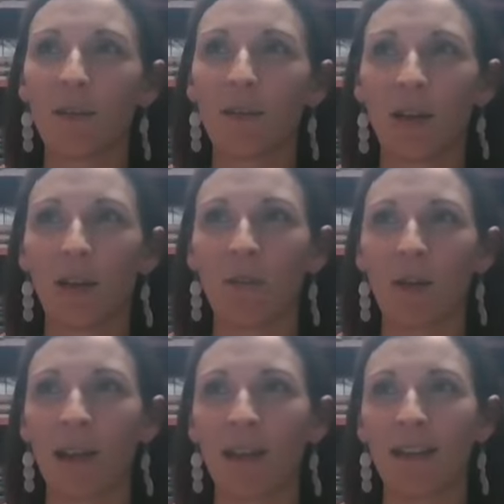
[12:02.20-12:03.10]
it was our
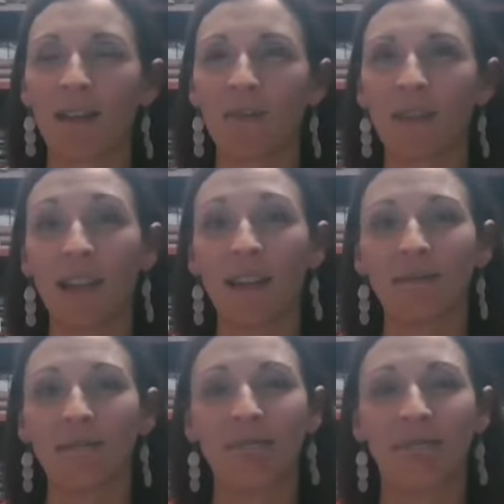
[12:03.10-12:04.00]
way of
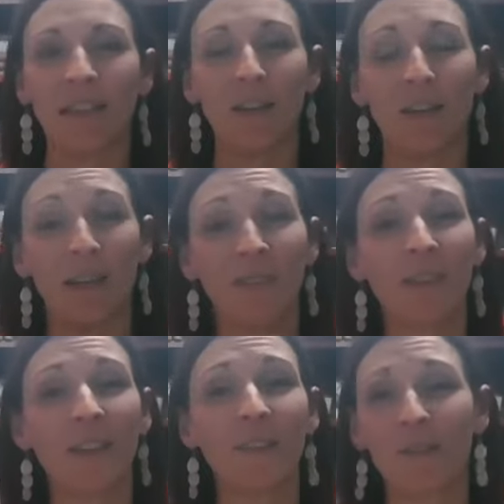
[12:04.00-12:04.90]
saying,
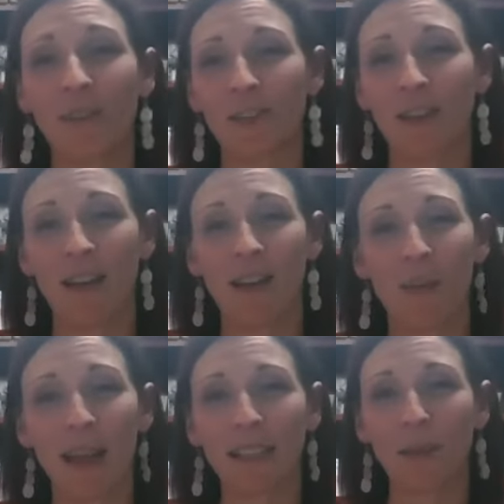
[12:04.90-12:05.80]
even if there's not a
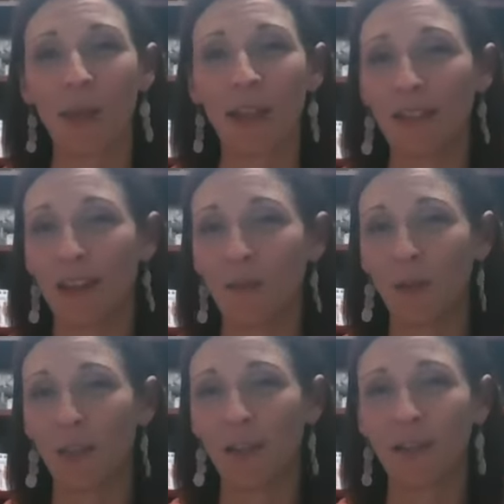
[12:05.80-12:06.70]
mask mandate,
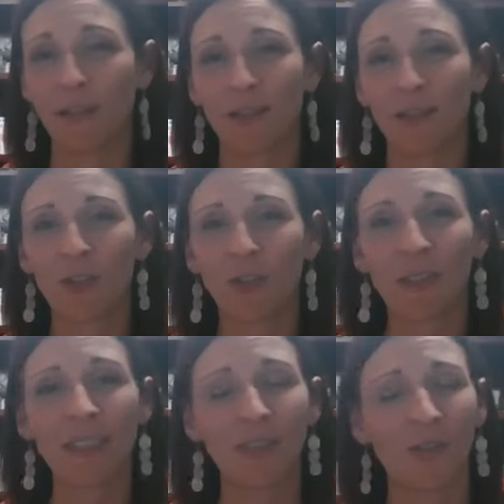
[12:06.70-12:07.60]
we should
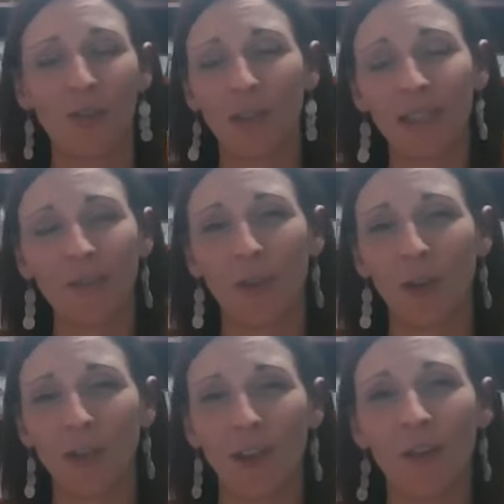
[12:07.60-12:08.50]
still do this for
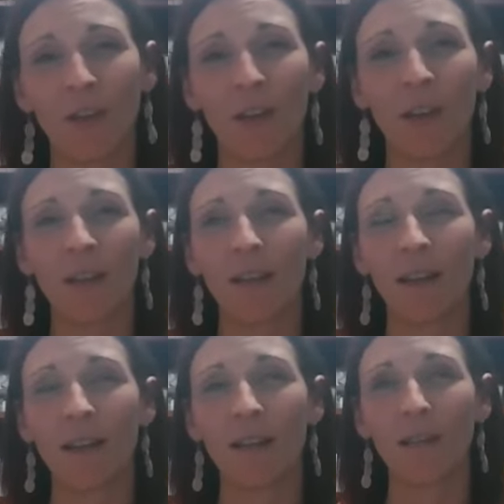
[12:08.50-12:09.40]
each other.
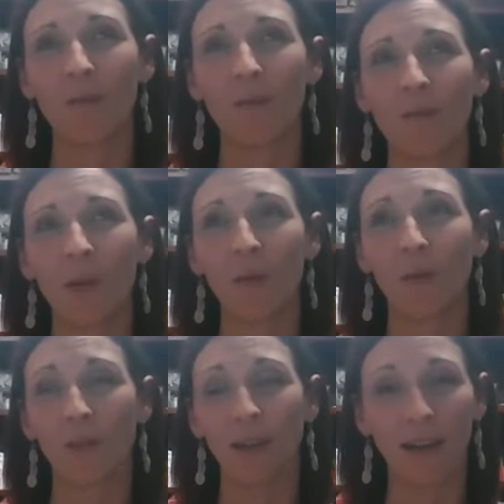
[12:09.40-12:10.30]
We
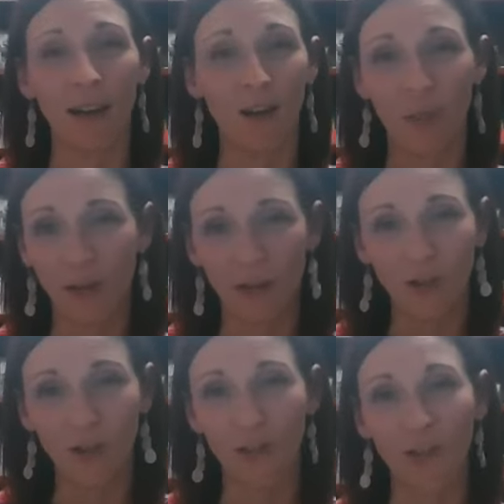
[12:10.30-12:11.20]
really care about
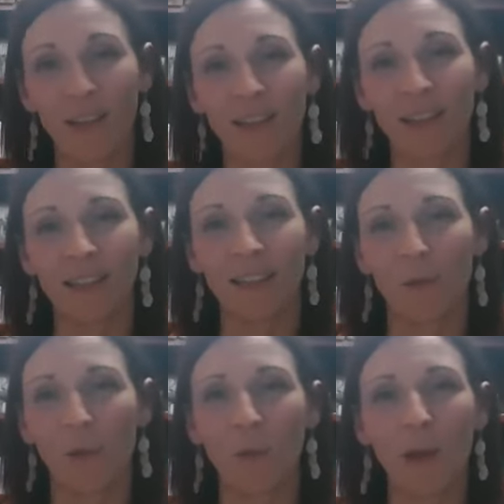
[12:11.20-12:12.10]
each other, and this is
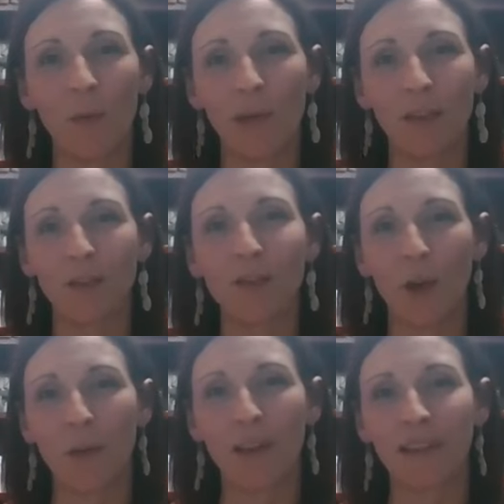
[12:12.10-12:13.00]
one way we can
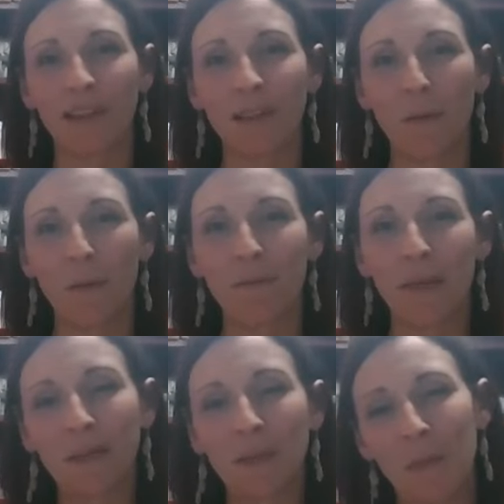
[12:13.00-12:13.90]
show it. So
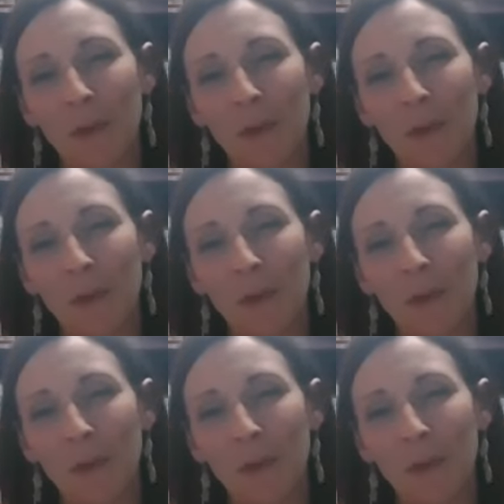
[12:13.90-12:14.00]
some